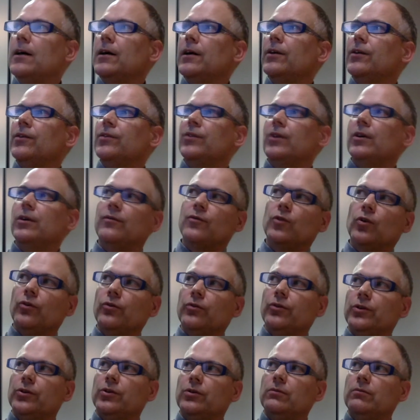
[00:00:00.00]
So you've
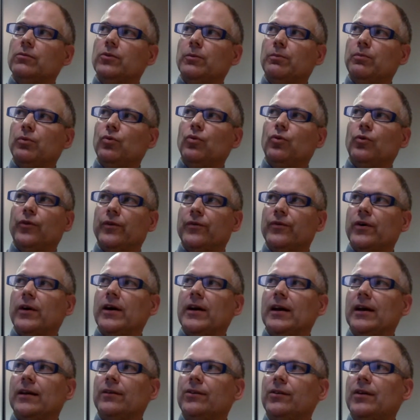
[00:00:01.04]
got the board, the
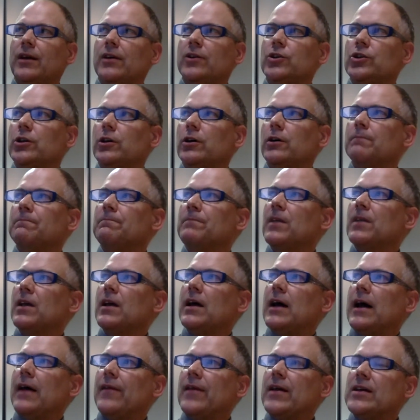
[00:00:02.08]
finance, HR.
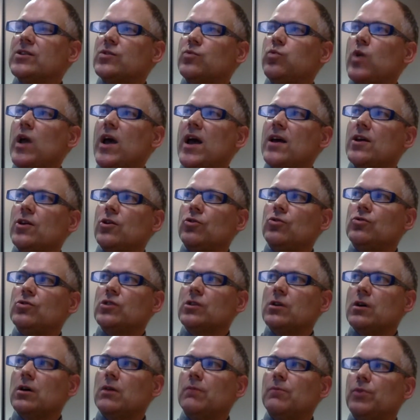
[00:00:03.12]
And that's where you
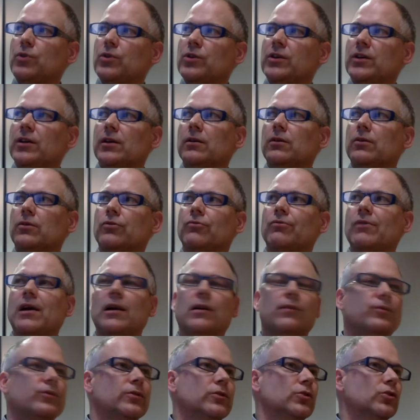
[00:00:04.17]
start putting the
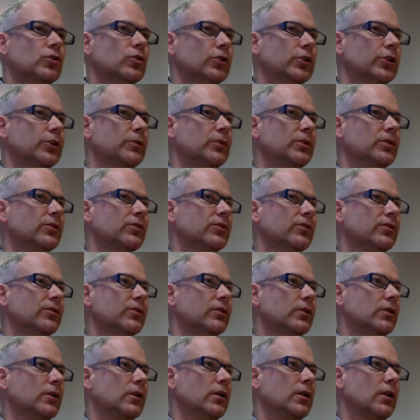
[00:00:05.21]
relevant documents
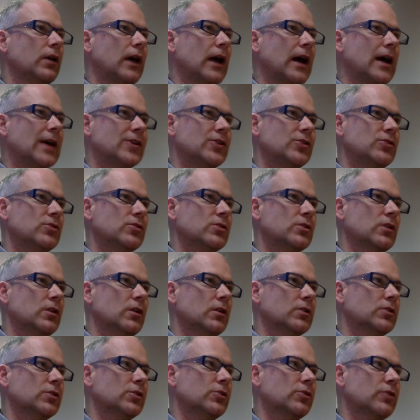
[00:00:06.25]
as you
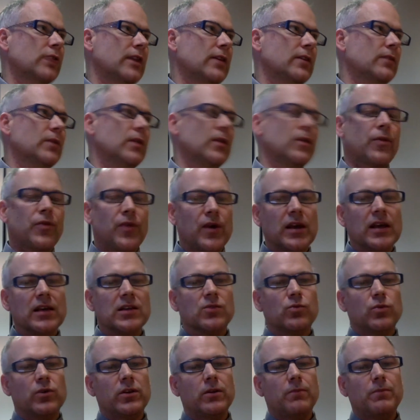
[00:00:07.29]
start to create them. And the thing is
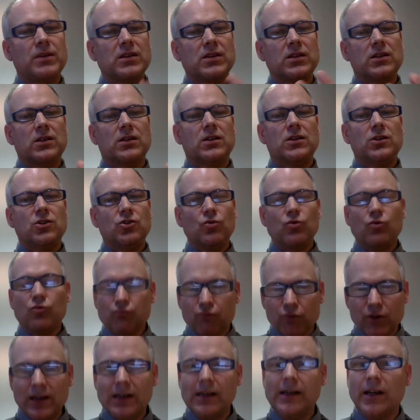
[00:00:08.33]
with a business is you'll
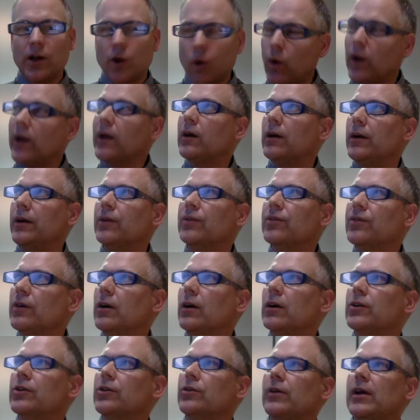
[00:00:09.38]
really quickly
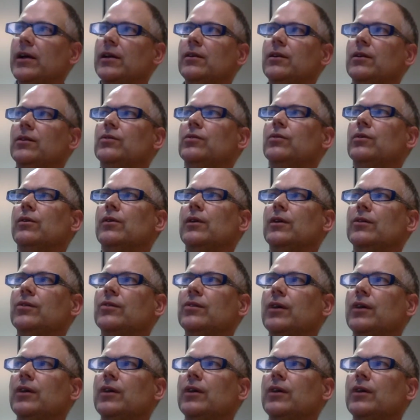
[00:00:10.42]
start to create these sort of things.